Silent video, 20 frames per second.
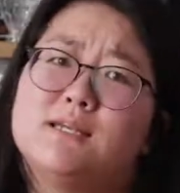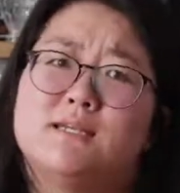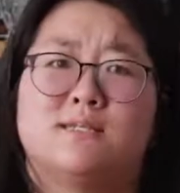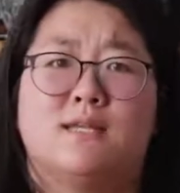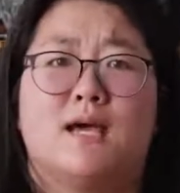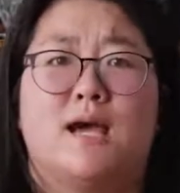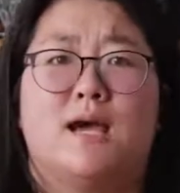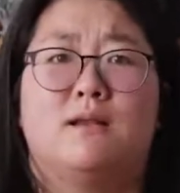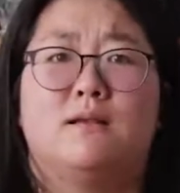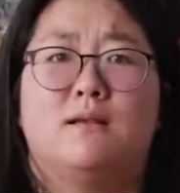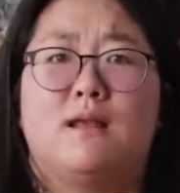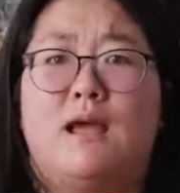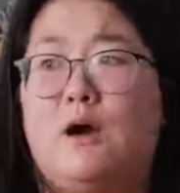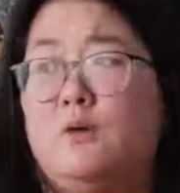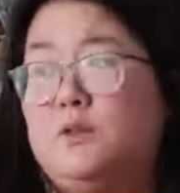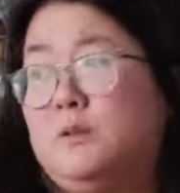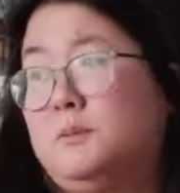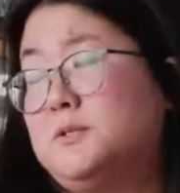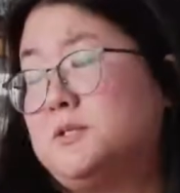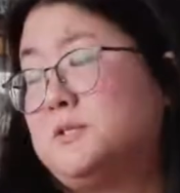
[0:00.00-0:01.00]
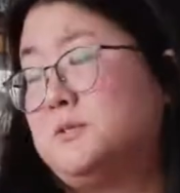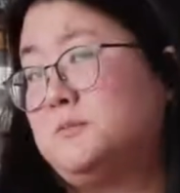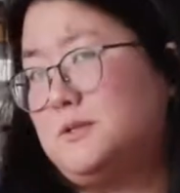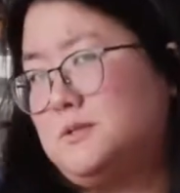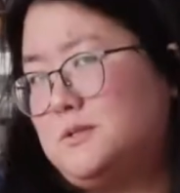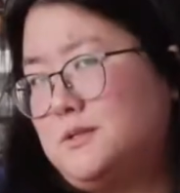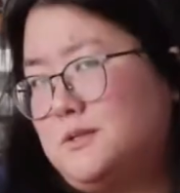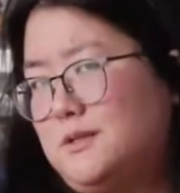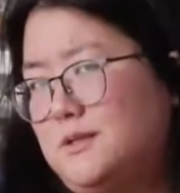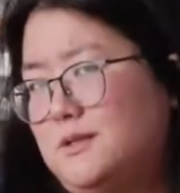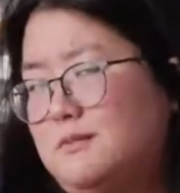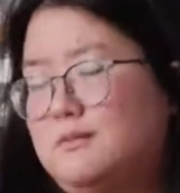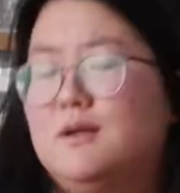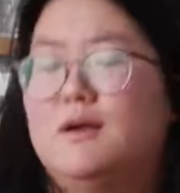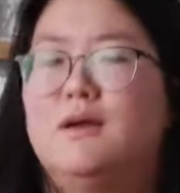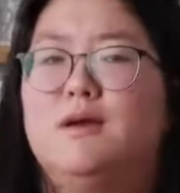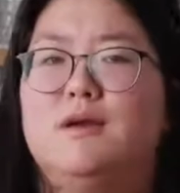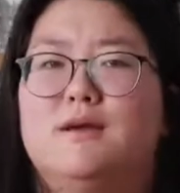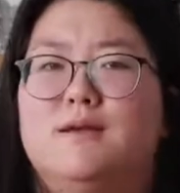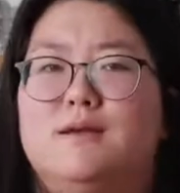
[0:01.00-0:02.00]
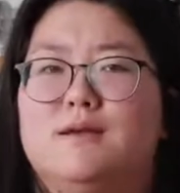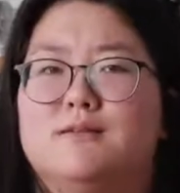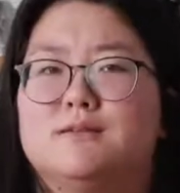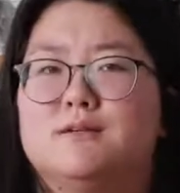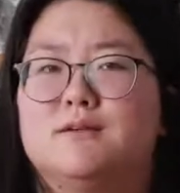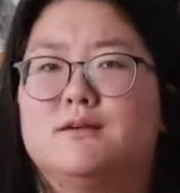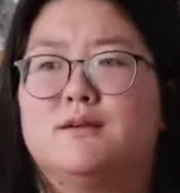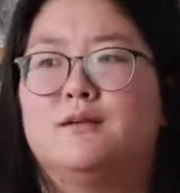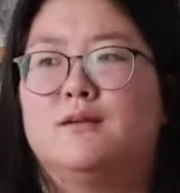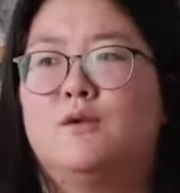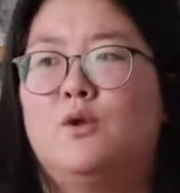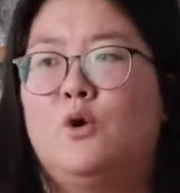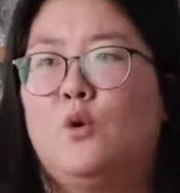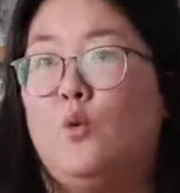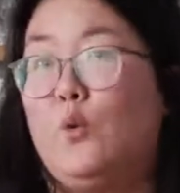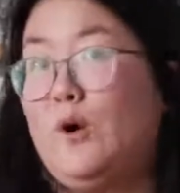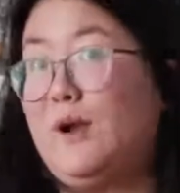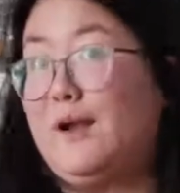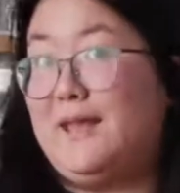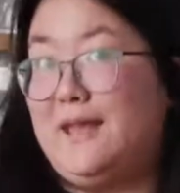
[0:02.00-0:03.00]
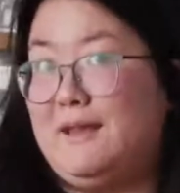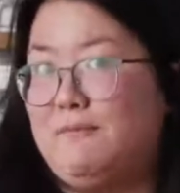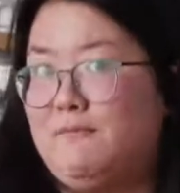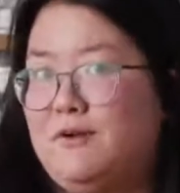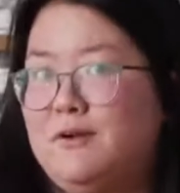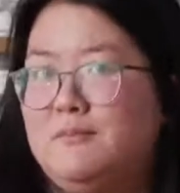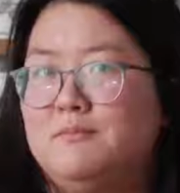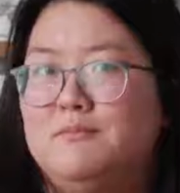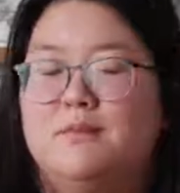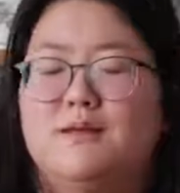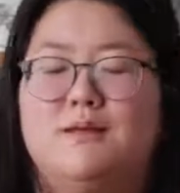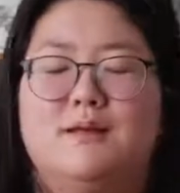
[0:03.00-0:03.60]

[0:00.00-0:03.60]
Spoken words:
Is that how the person roasted it? Is it where it came from?